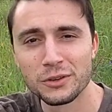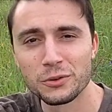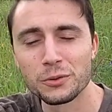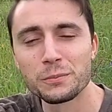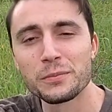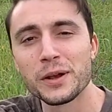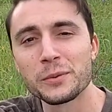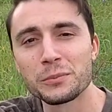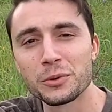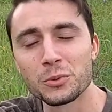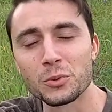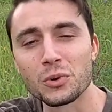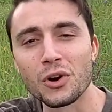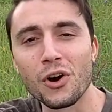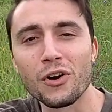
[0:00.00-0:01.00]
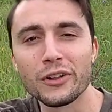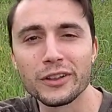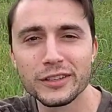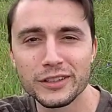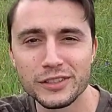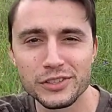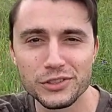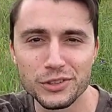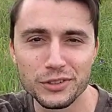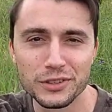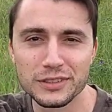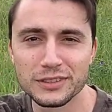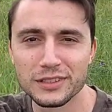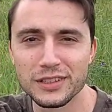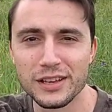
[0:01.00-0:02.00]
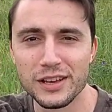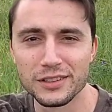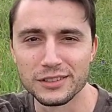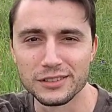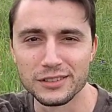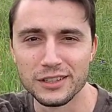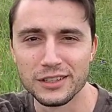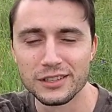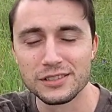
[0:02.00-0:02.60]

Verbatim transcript: remember, we're all on this journey together.